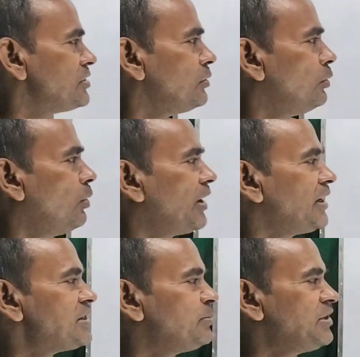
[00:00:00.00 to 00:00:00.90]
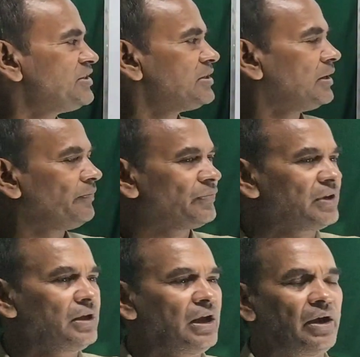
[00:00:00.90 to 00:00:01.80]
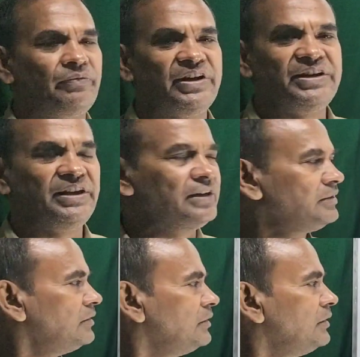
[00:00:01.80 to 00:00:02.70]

So what has been happened here?